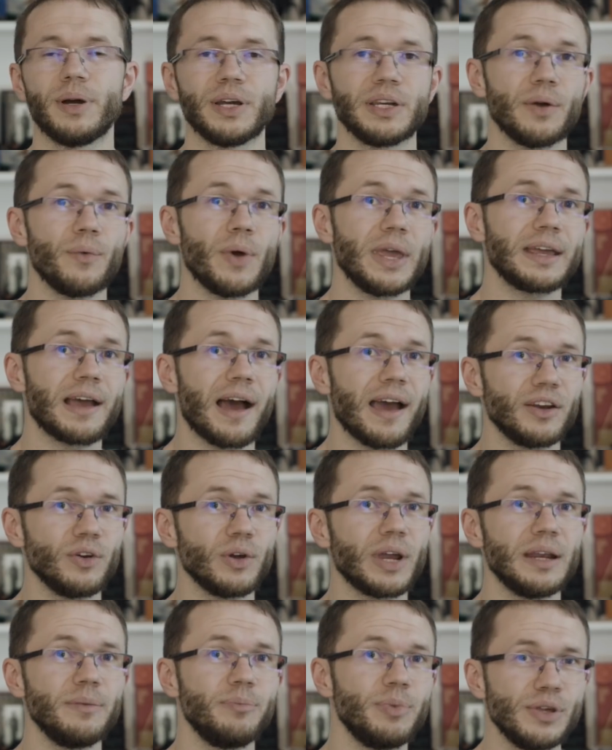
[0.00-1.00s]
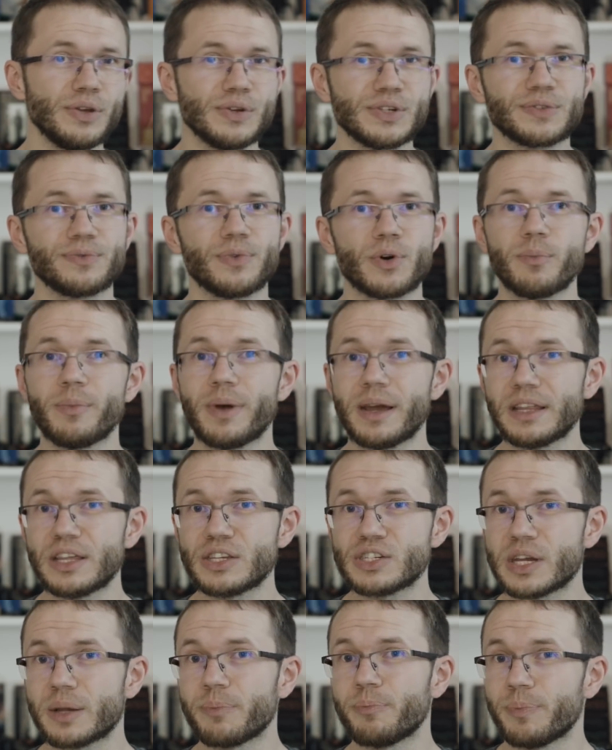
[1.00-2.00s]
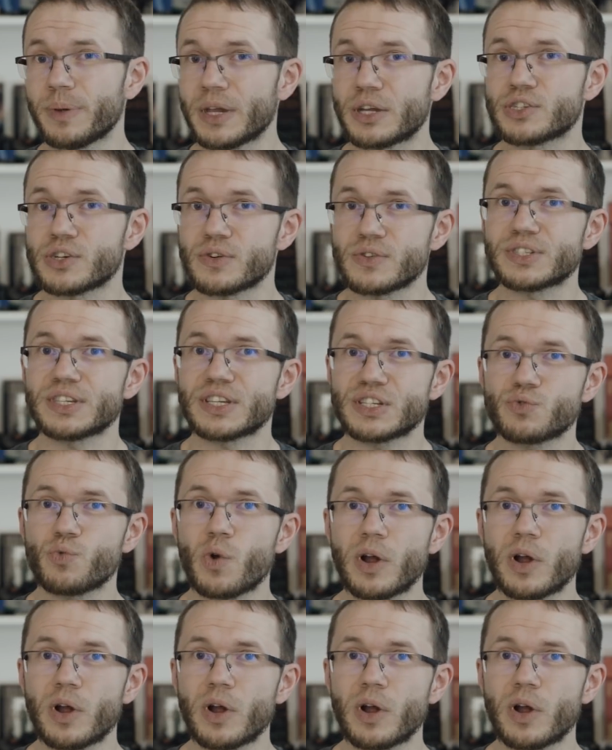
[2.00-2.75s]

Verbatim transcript: By the way, Kyno can be used for managing pictures as